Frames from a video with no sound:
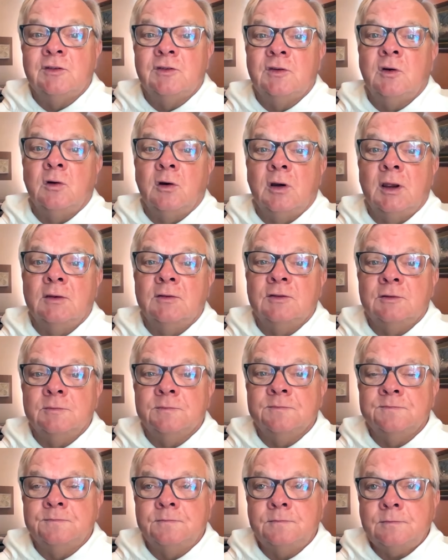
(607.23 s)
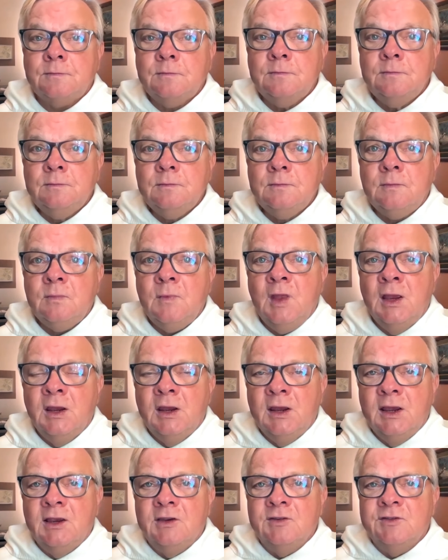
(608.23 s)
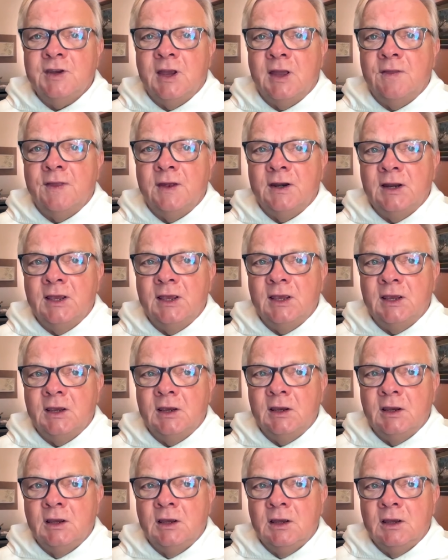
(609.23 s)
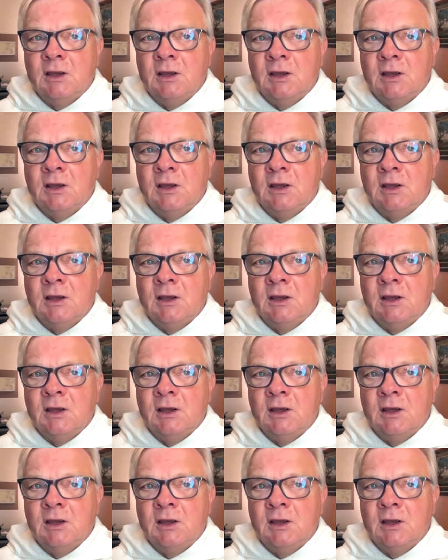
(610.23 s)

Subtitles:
stories. He said that he